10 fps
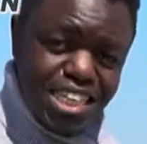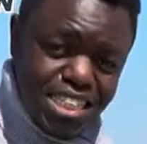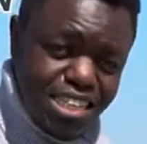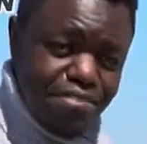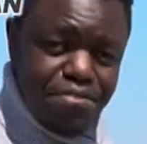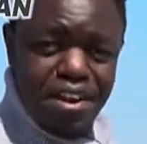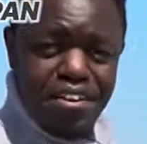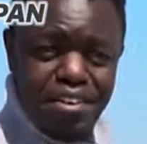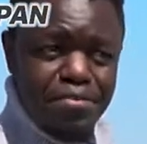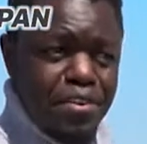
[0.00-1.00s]
is a
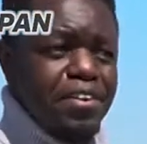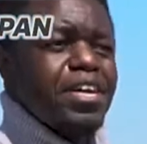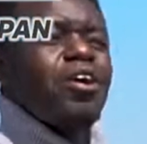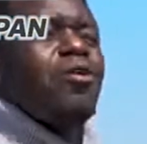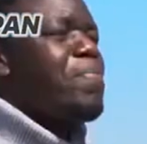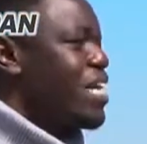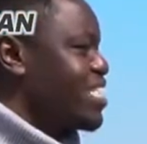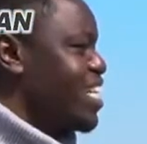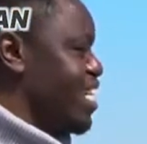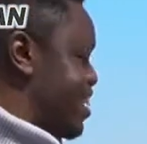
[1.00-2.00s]
very, very
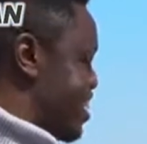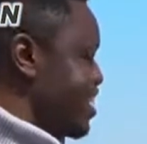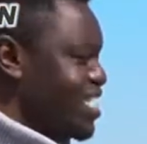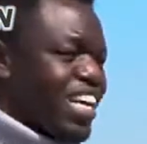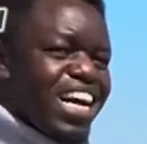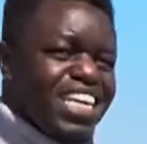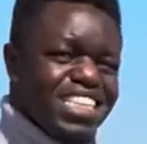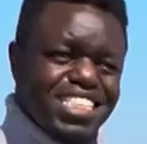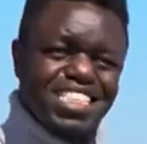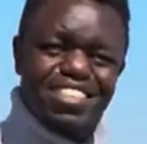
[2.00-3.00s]
compact car. This car
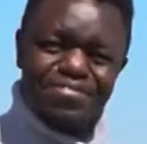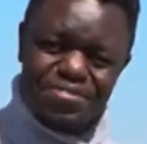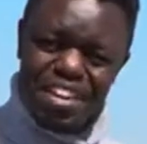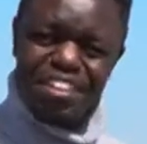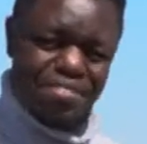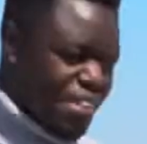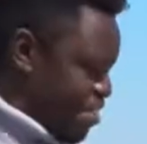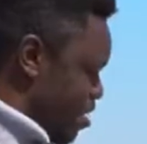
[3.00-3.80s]
is very, very